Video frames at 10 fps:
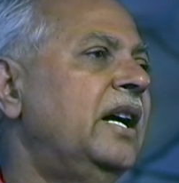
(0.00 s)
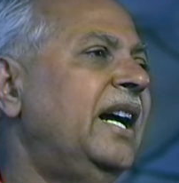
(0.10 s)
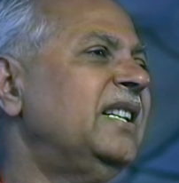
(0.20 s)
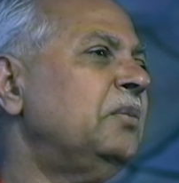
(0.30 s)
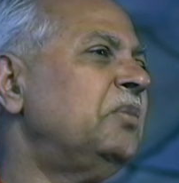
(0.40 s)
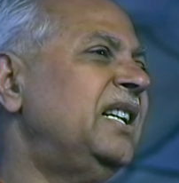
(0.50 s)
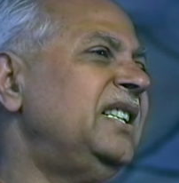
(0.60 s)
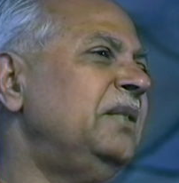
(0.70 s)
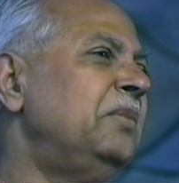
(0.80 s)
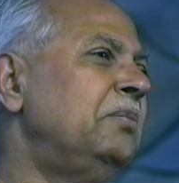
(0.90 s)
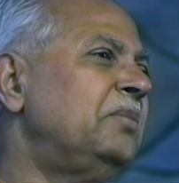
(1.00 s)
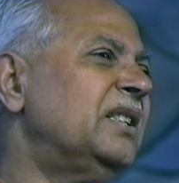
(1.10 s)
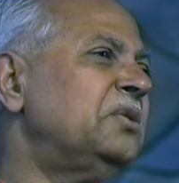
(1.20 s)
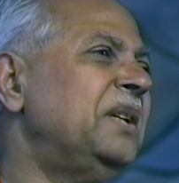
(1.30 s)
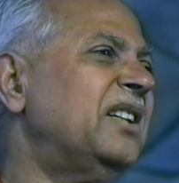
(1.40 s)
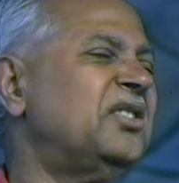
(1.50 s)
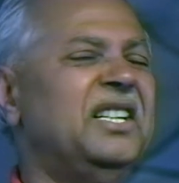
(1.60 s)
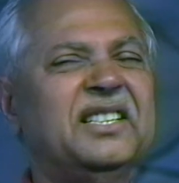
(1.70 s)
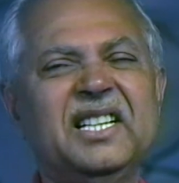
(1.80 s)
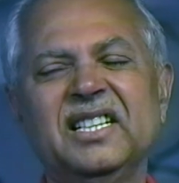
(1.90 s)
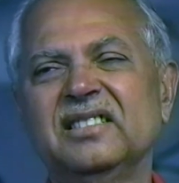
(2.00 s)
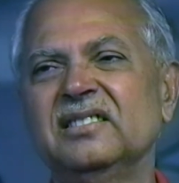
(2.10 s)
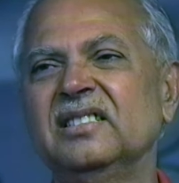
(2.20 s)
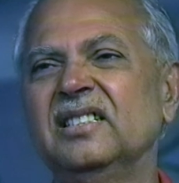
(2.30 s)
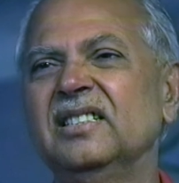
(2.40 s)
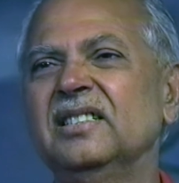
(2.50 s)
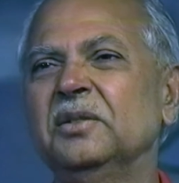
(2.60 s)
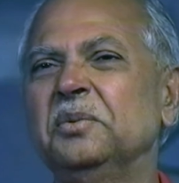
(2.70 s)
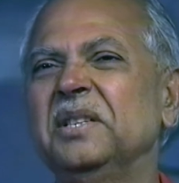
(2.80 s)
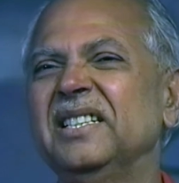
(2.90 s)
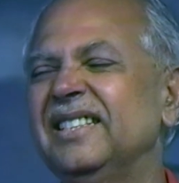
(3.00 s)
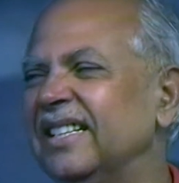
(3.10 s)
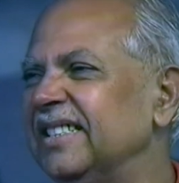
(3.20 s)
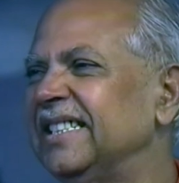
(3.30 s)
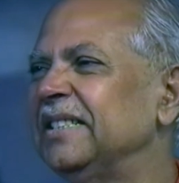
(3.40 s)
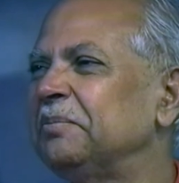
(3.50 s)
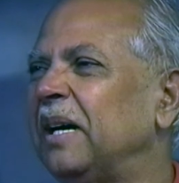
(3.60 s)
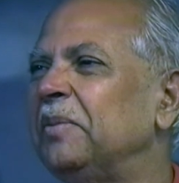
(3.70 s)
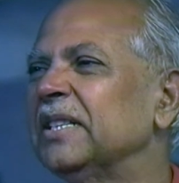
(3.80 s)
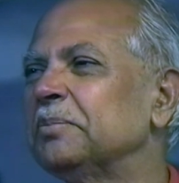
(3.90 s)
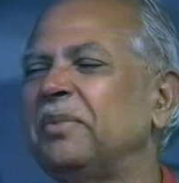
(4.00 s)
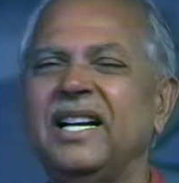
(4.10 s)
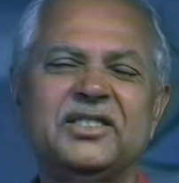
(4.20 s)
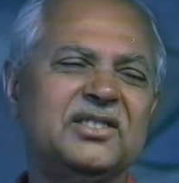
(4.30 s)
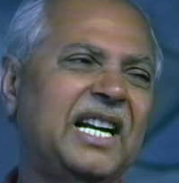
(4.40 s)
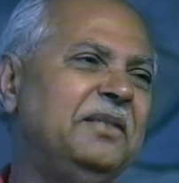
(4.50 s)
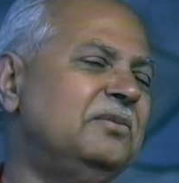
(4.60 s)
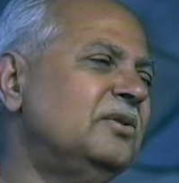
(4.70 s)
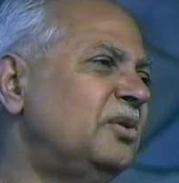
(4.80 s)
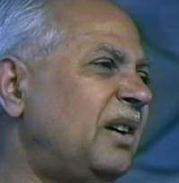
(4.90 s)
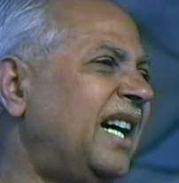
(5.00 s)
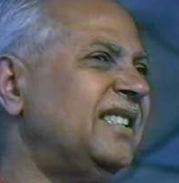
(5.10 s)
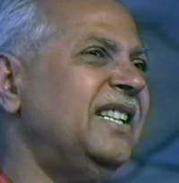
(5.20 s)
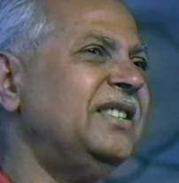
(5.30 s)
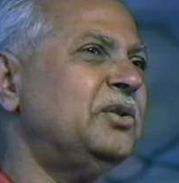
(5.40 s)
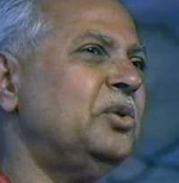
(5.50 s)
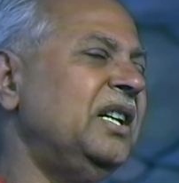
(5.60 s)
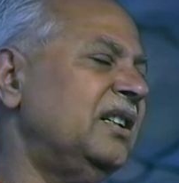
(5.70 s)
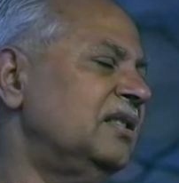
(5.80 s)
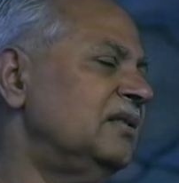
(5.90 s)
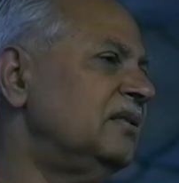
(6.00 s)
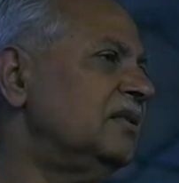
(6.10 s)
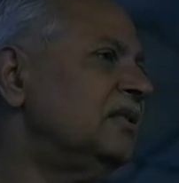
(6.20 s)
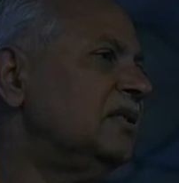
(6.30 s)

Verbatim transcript: And the Manli members were thinking whether this is Baba's pastime, what he is doing.